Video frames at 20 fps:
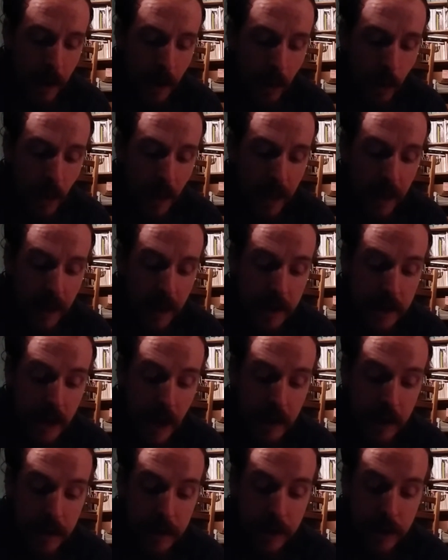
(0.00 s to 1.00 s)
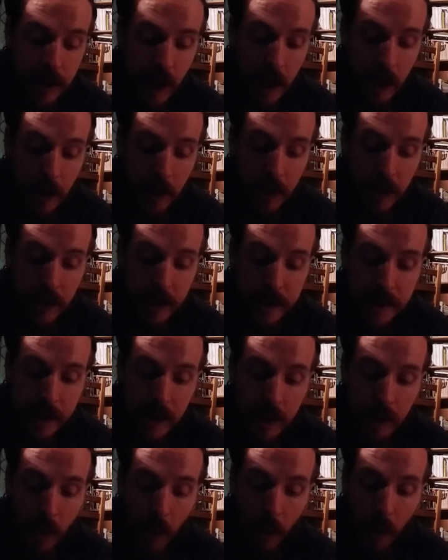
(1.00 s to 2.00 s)
with the intent to show that the
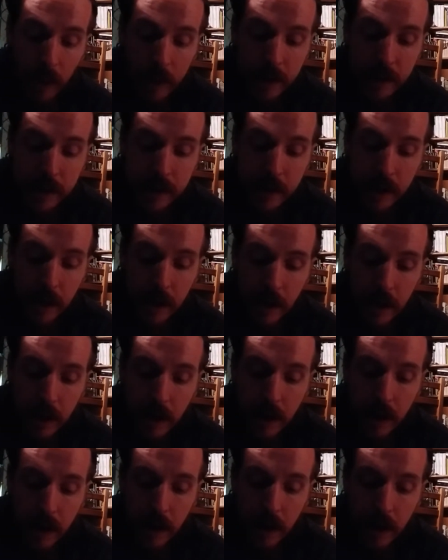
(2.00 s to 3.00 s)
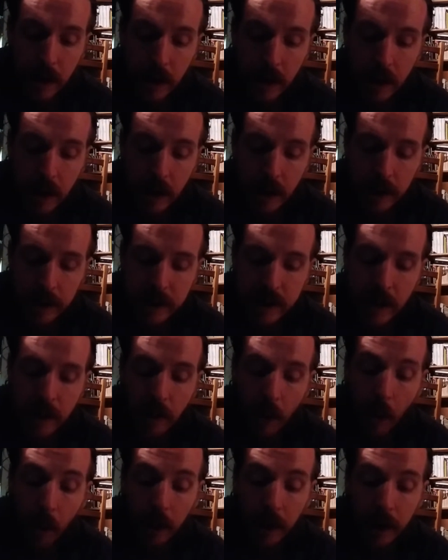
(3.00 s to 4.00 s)
central
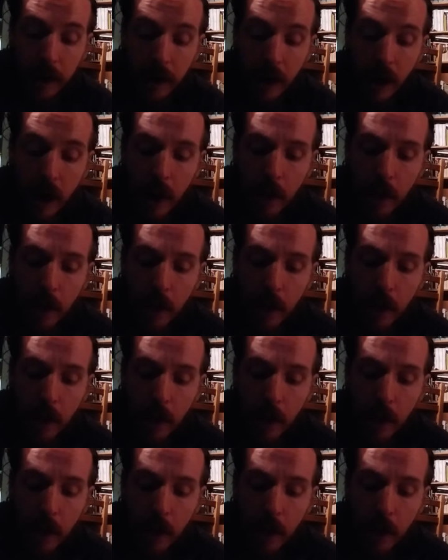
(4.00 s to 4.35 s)
organ